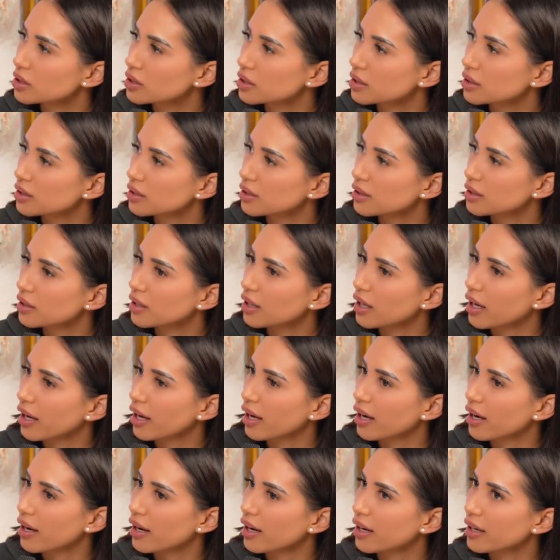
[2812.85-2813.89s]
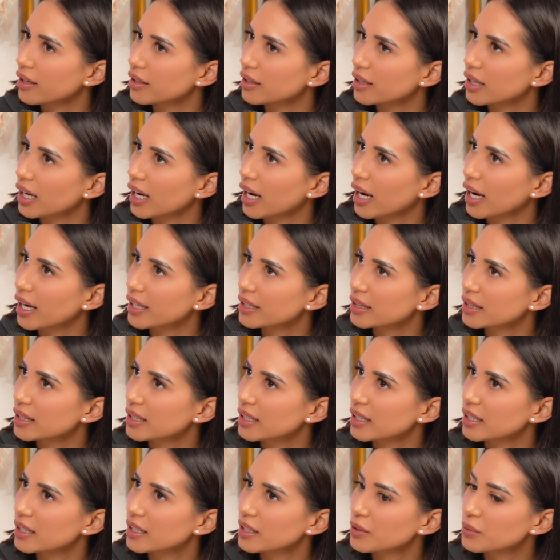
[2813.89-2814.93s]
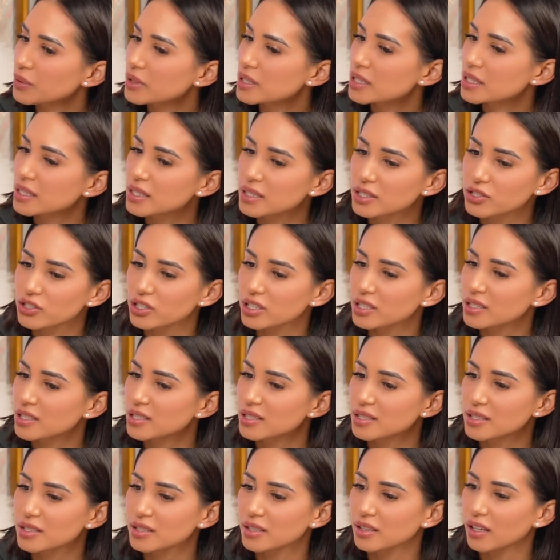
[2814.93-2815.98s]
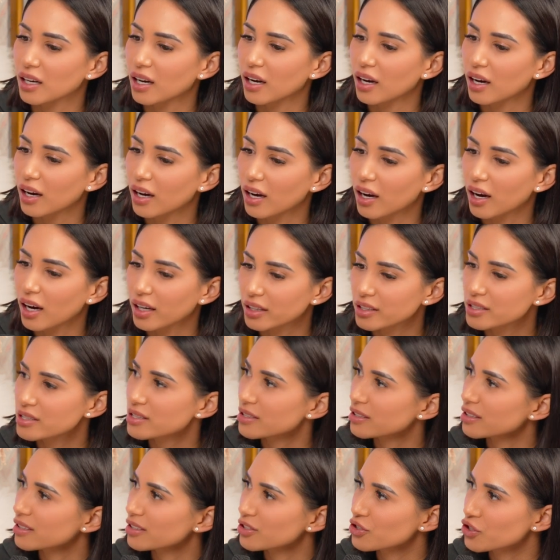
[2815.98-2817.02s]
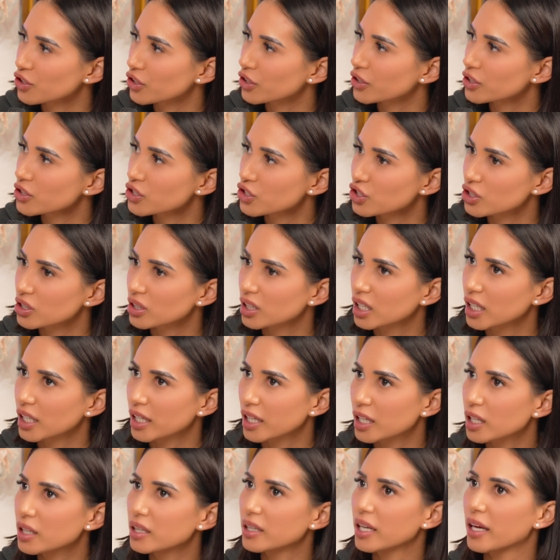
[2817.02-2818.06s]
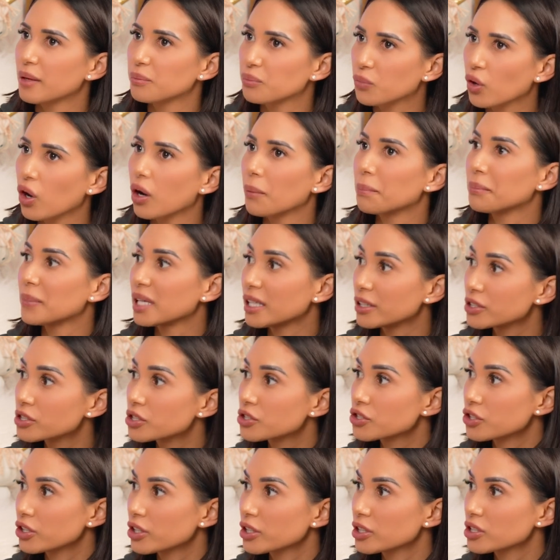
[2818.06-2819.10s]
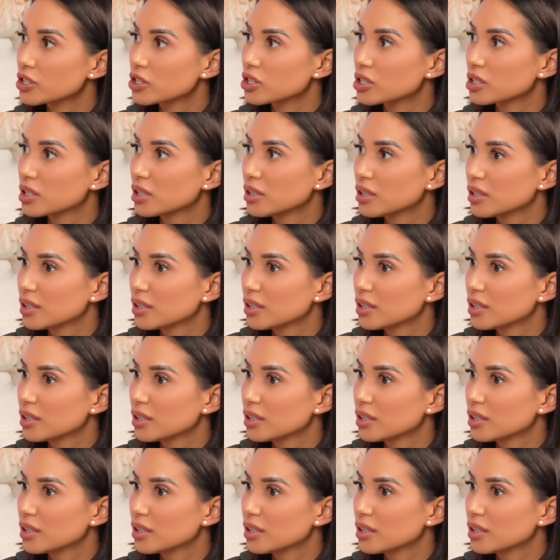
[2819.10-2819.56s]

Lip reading: And I think it was just honestly church. He then brought me to church.